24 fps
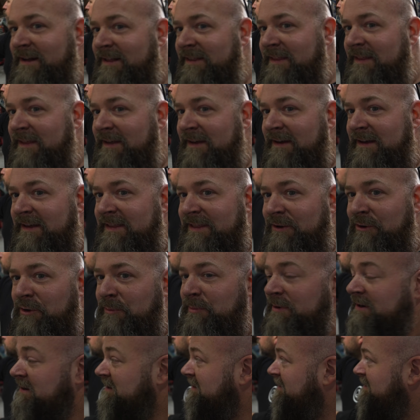the
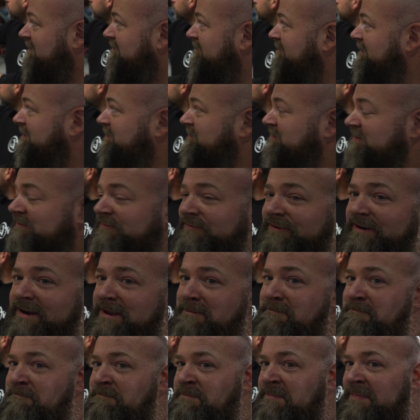lower part flush with the
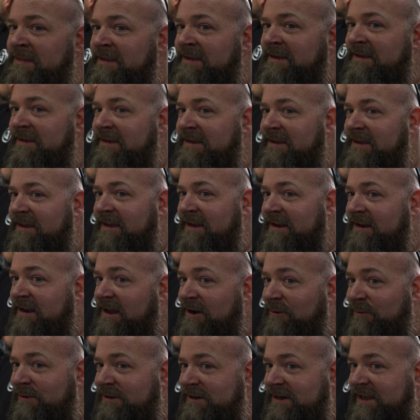frame, and
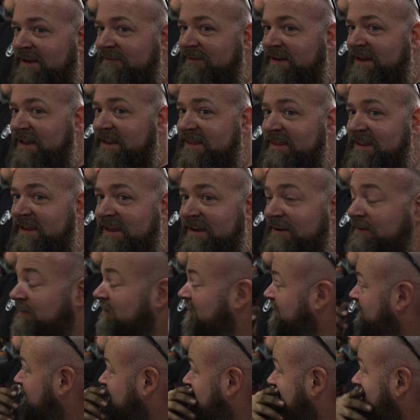now we're giving it the
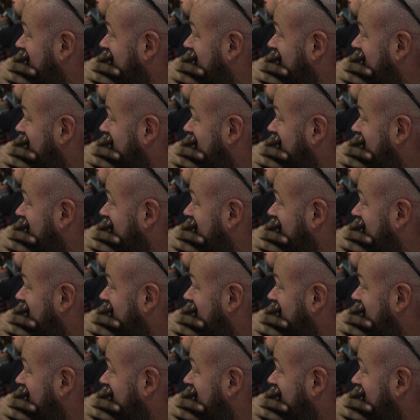old